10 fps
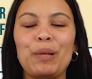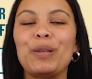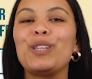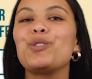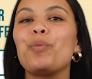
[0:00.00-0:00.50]

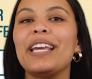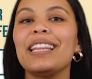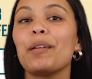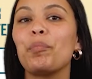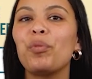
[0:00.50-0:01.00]

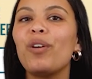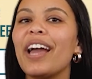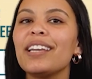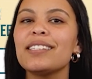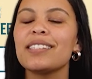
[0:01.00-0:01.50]
between the
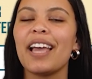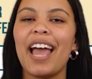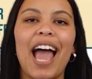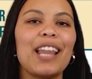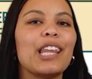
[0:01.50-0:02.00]
price
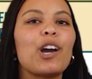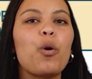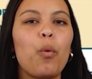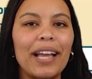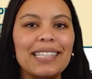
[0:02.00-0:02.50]
and the
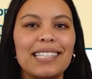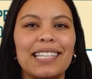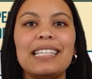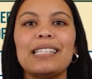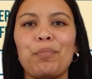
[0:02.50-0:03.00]

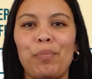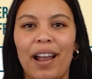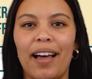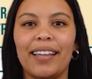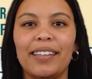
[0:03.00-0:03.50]
quantity
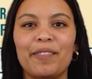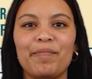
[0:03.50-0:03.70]
supplied.